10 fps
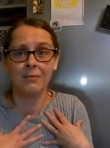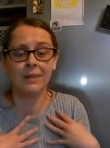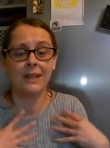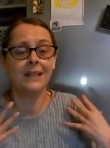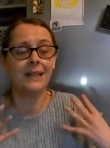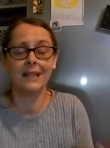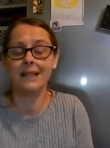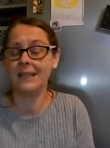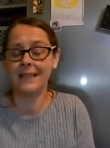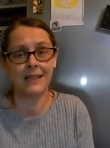
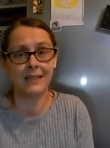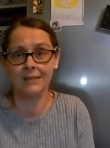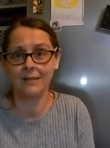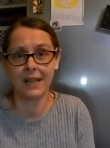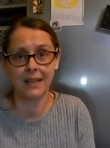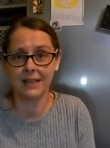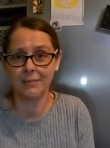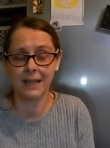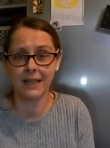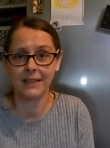begin to
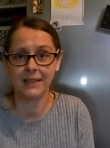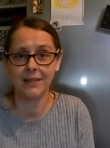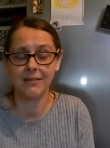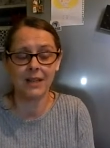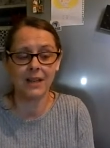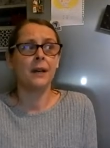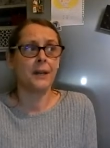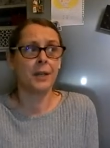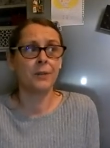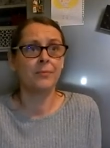explain to you.
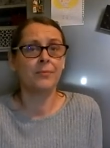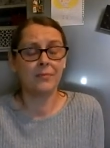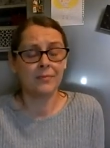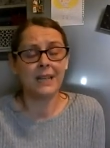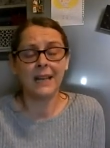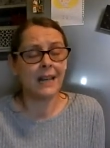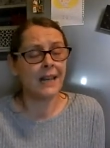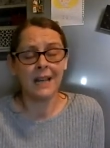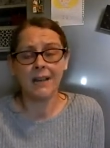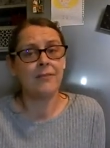Um, yeah,
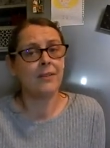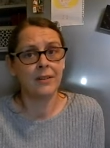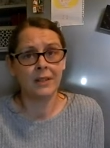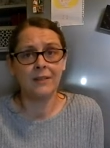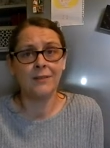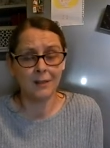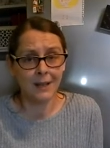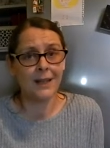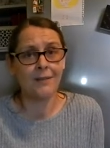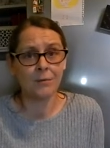heron, if you
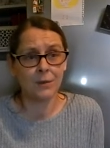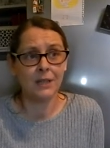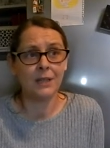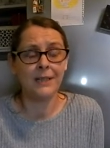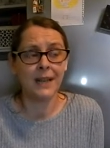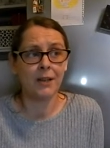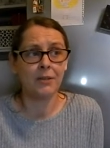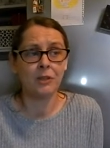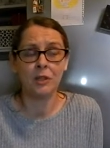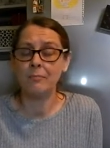have one in your
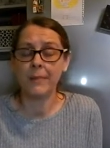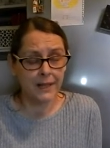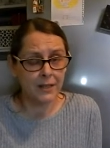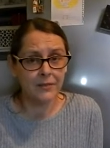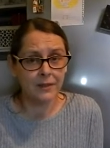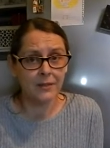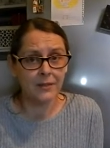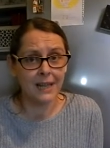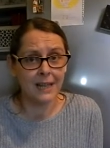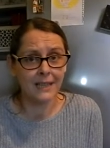town, you may
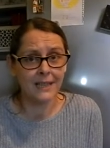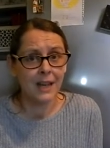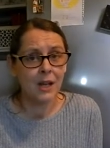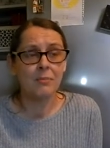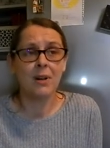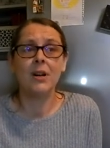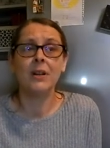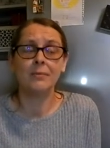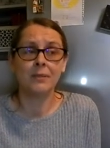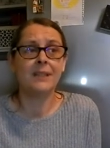overlook it, but
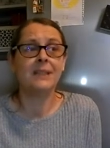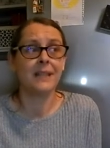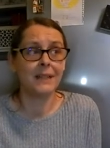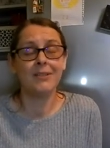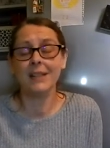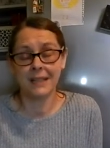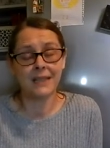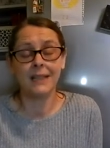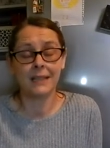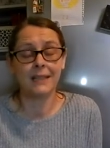I would
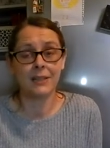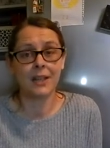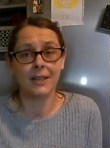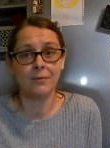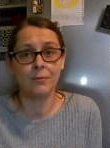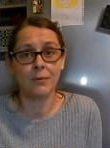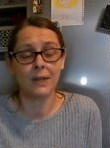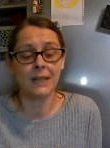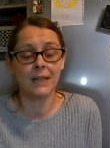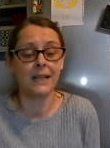seriously suggest
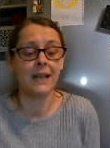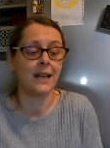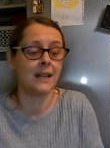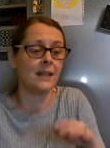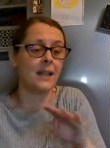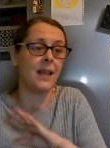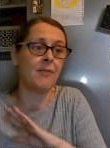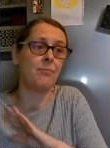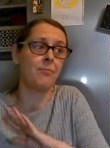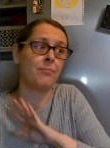walking in and
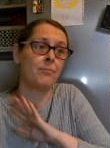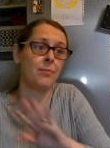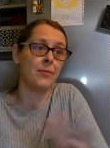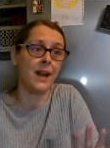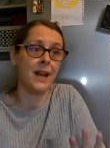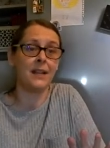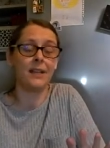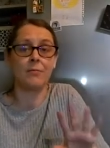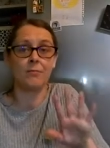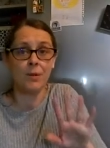their bread,
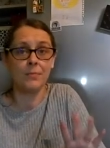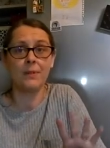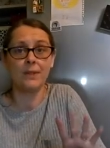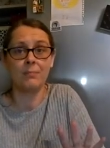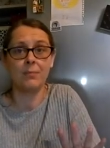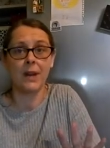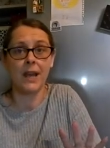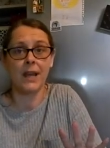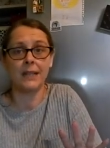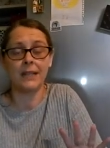the Roberts
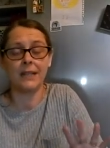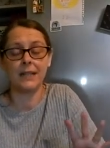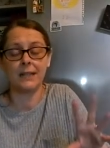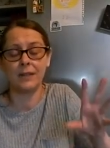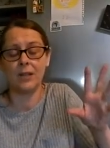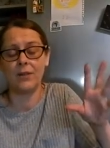bread, is